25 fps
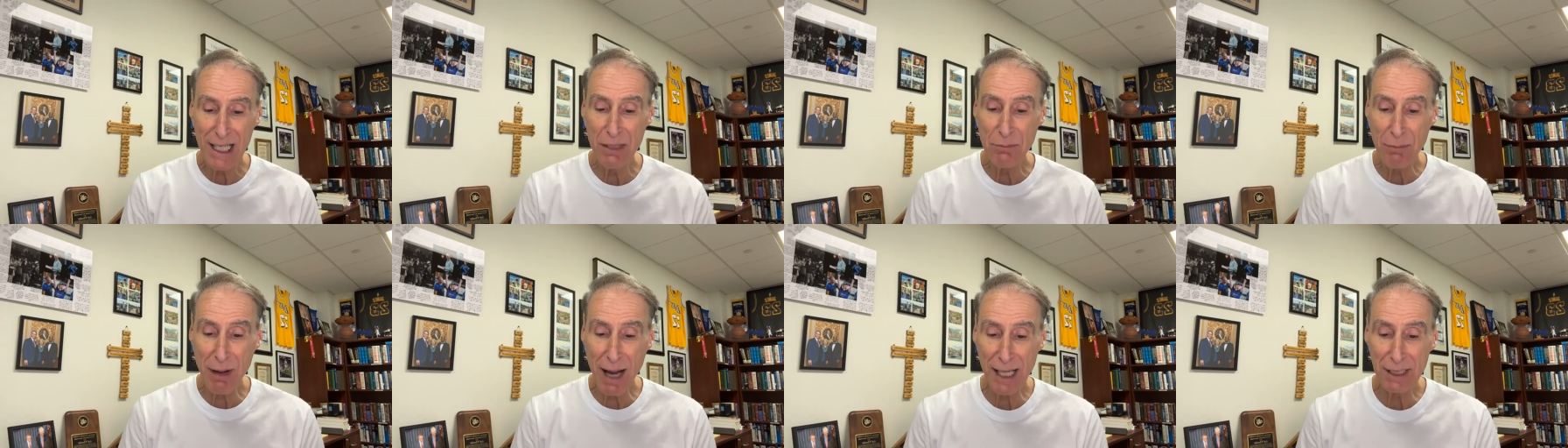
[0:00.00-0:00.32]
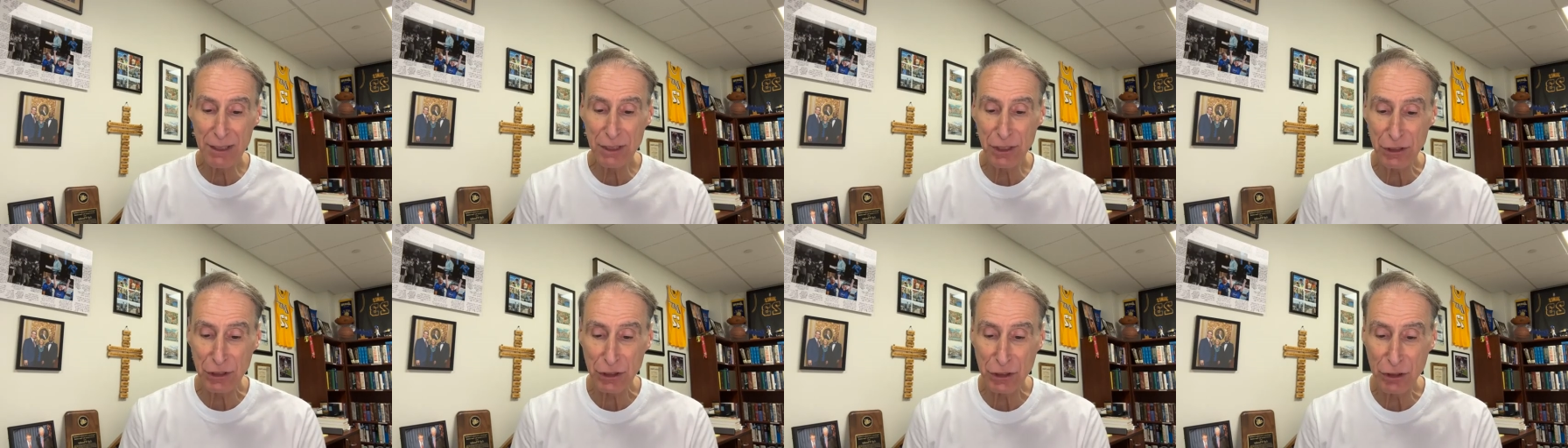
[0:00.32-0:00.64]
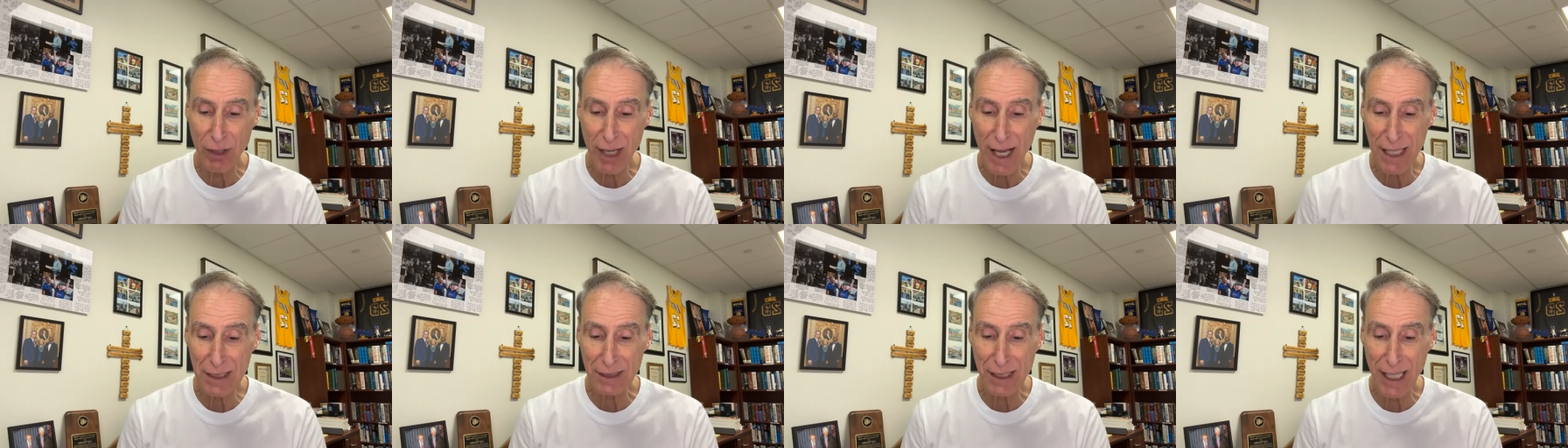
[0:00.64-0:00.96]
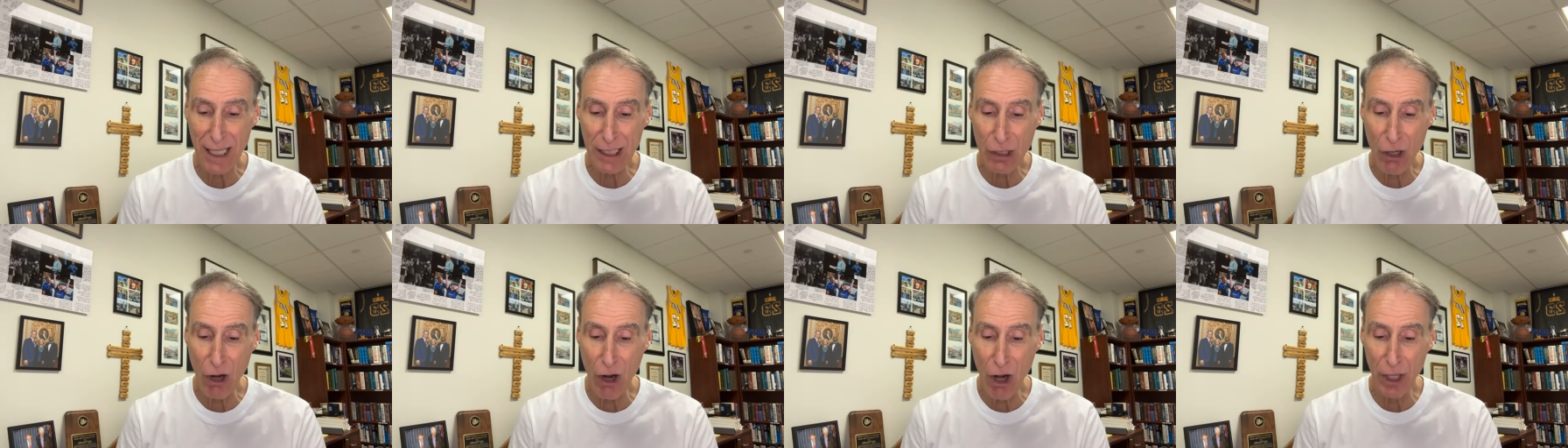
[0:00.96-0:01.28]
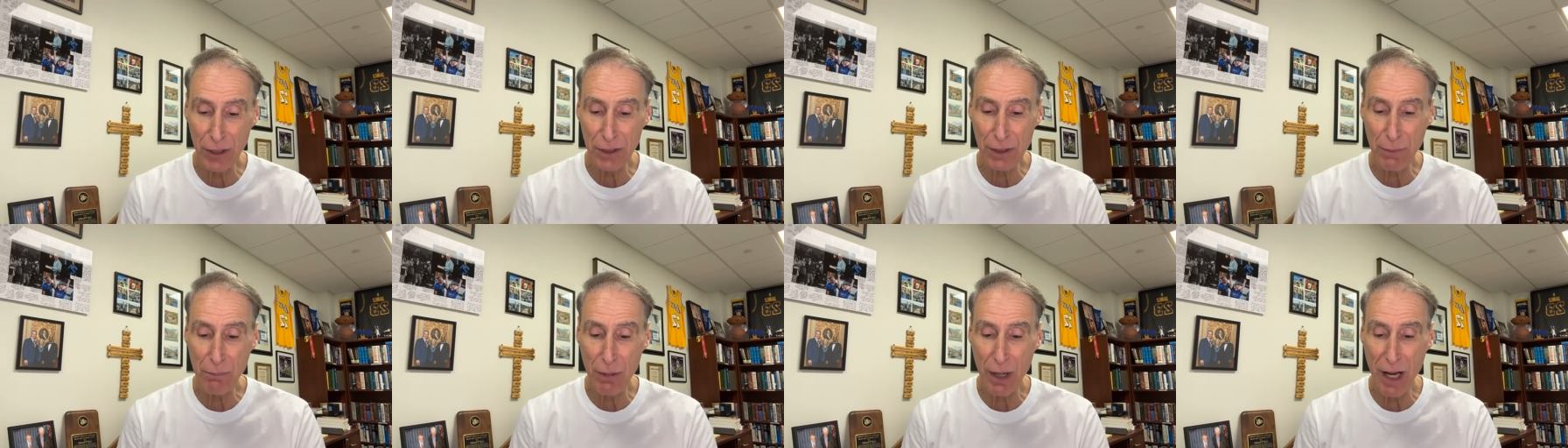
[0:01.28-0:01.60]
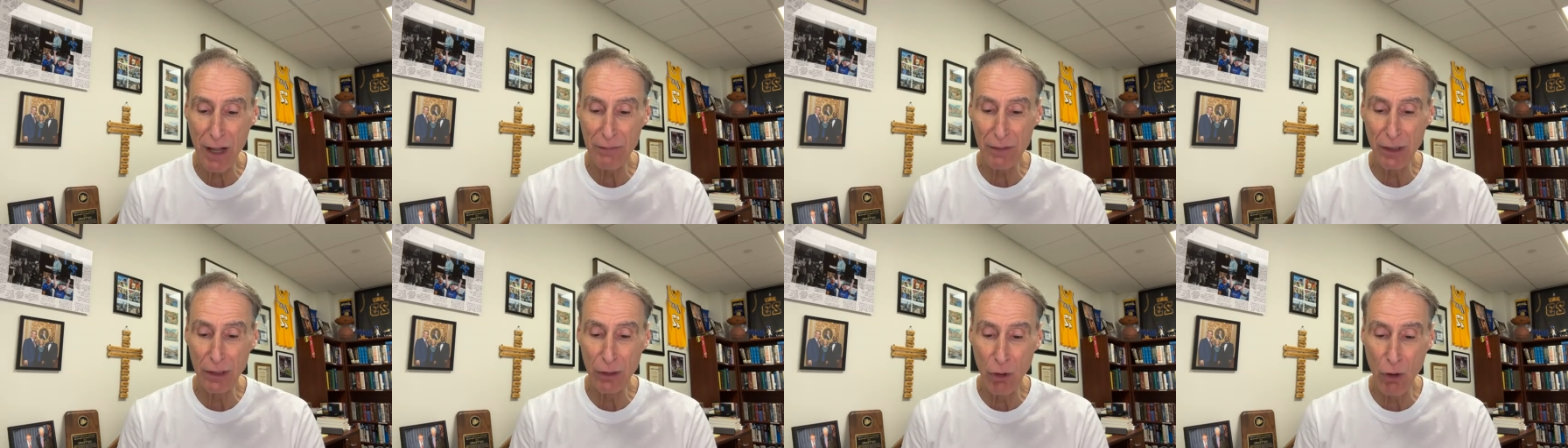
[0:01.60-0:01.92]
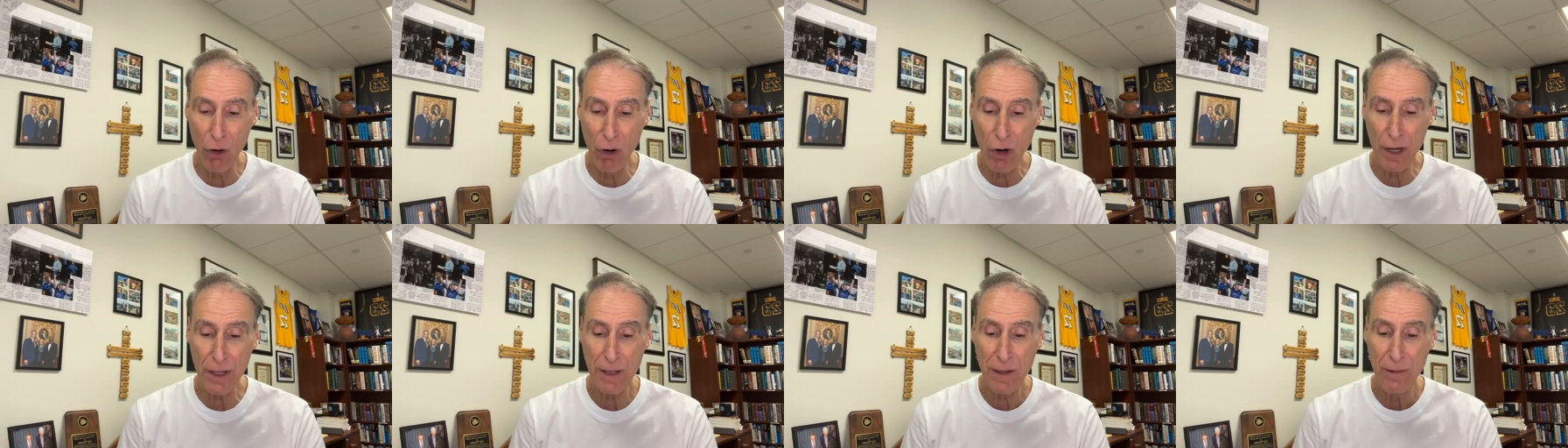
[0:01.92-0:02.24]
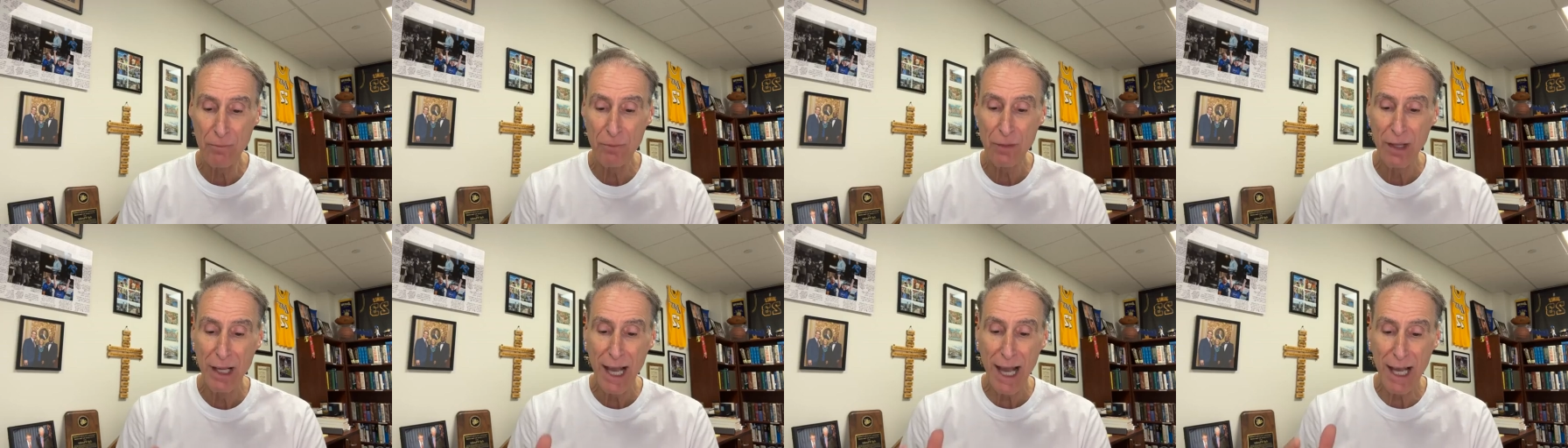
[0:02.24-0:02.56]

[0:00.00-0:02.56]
In my distress, I called upon the Lord